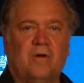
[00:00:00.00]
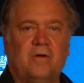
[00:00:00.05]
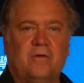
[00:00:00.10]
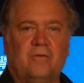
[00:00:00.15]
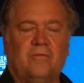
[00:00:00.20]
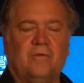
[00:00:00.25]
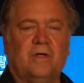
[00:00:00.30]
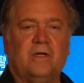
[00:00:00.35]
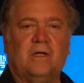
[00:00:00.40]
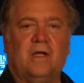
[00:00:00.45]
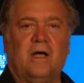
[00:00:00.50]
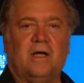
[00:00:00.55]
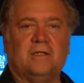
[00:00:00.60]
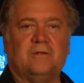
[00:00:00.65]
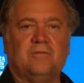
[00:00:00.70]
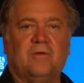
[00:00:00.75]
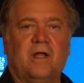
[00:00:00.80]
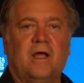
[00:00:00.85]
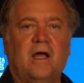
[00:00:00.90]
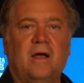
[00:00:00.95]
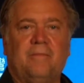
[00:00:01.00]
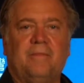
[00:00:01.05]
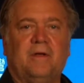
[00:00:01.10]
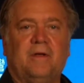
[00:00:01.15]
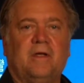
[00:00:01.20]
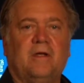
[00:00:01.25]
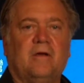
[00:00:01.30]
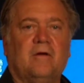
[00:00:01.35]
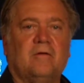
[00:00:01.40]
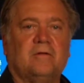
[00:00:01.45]
going to realize what
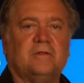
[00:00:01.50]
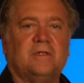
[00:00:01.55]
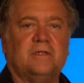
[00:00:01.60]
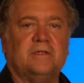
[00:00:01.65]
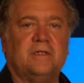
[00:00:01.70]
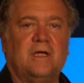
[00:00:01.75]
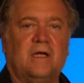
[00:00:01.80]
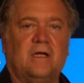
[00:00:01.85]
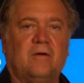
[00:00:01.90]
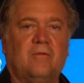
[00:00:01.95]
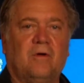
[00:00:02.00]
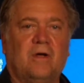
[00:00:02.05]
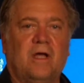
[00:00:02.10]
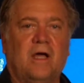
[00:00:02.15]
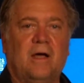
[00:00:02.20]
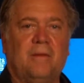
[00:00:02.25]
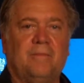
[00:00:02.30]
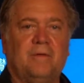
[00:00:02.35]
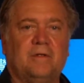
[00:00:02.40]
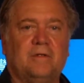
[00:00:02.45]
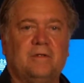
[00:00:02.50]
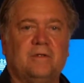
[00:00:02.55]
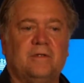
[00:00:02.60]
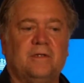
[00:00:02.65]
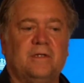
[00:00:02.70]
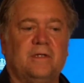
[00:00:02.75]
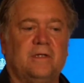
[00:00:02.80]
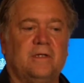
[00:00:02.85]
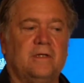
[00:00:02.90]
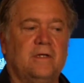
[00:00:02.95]
happened here is exactly what happened to
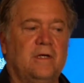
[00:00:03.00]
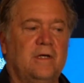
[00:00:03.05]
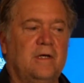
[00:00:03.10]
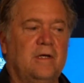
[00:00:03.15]
the